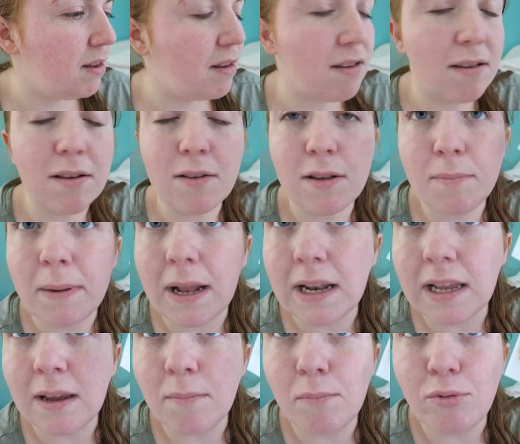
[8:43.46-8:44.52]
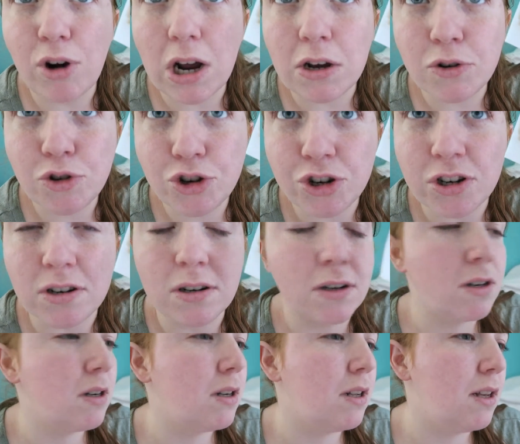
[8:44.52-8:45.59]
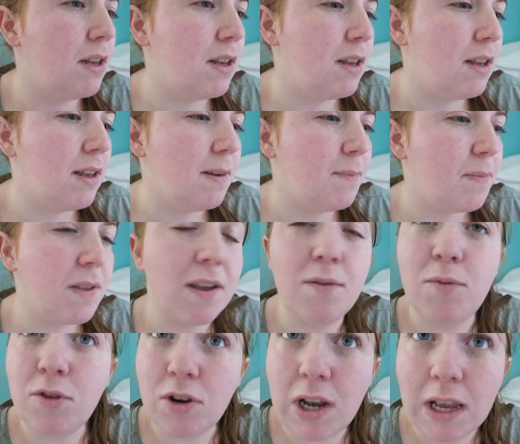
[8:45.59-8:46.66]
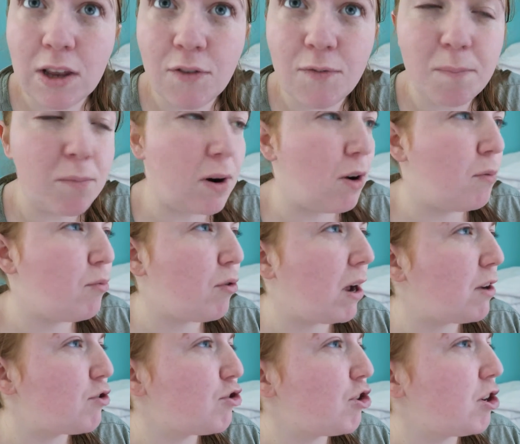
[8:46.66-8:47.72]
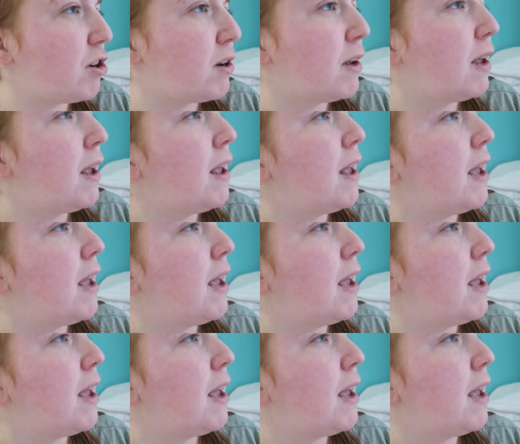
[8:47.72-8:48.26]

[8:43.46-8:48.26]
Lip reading: This is spelling brochure. Would you like a brochure?